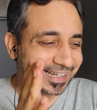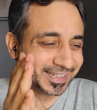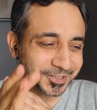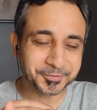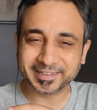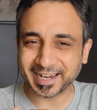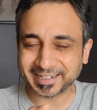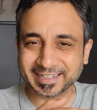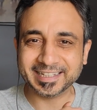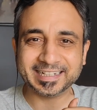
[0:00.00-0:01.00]
So with that,
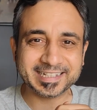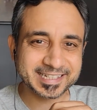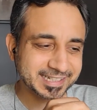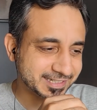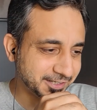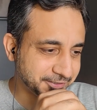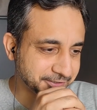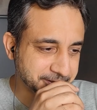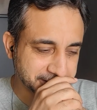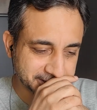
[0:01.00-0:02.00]
I think let's get
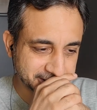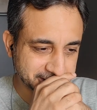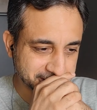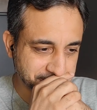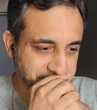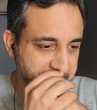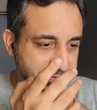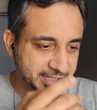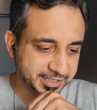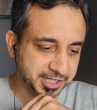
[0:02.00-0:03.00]
started.
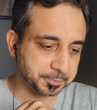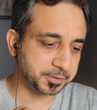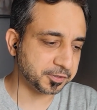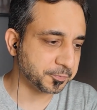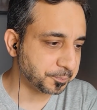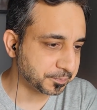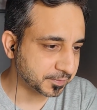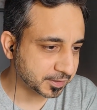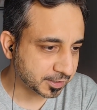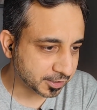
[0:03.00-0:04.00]
Maybe I'll take up a
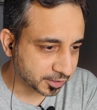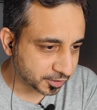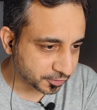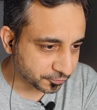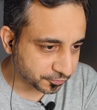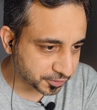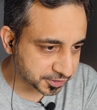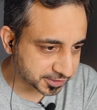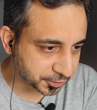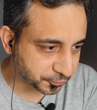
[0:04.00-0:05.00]

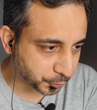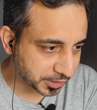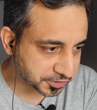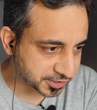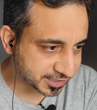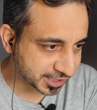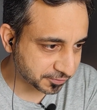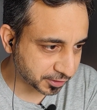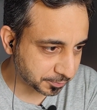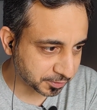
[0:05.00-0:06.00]
first set of questions that
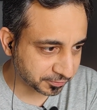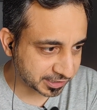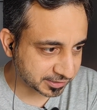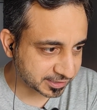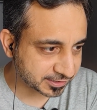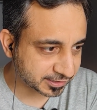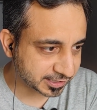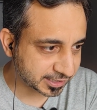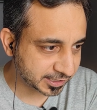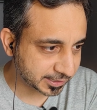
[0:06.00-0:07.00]
have come in very
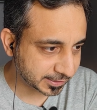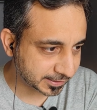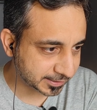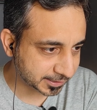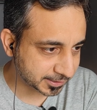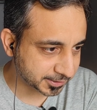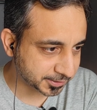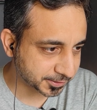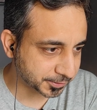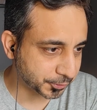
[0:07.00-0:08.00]
recently.
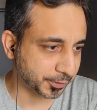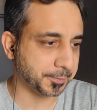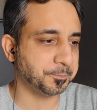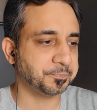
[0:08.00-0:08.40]
Okay.